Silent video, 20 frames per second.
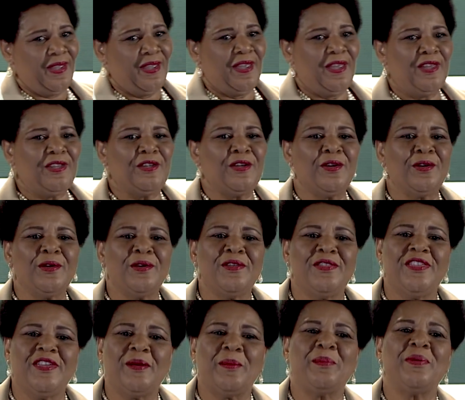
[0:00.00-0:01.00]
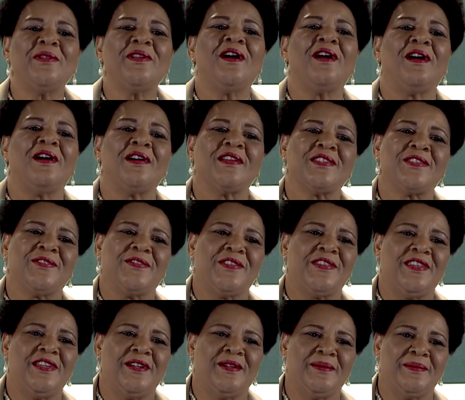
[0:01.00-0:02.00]
and heard the applause for
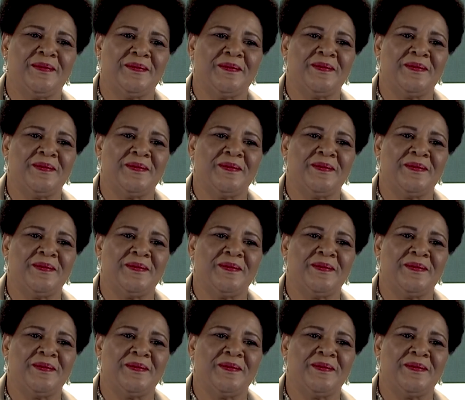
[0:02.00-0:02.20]
them